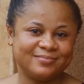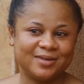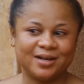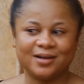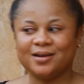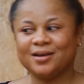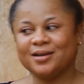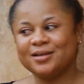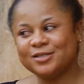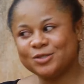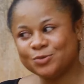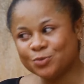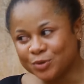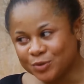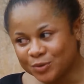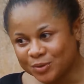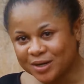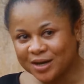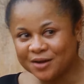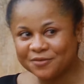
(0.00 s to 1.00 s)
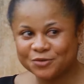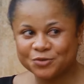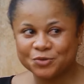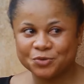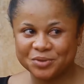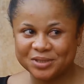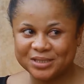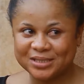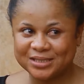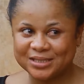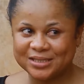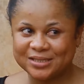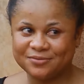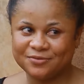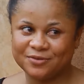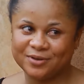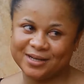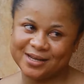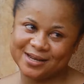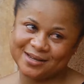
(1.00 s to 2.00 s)
At least we don't have to resit
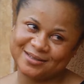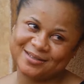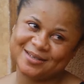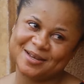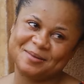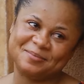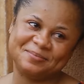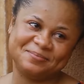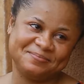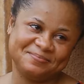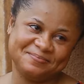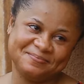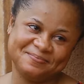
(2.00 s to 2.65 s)
for the exam.